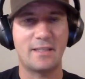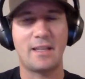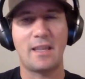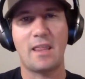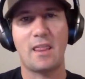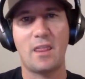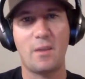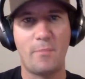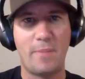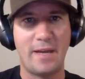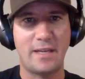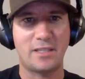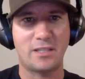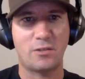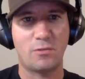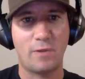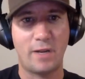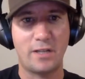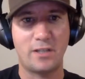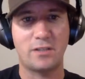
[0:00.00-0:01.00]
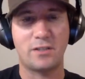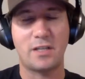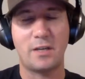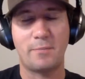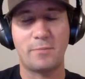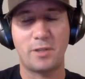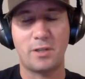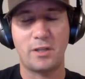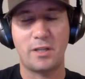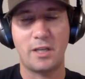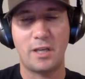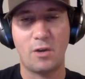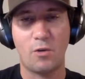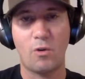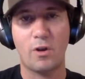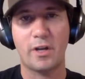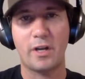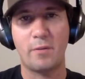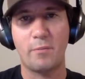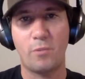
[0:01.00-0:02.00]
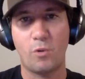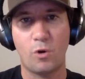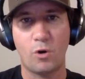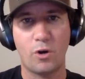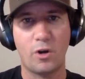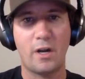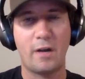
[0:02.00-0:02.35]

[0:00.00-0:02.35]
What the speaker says: and the Basin ranges up to the Oregon border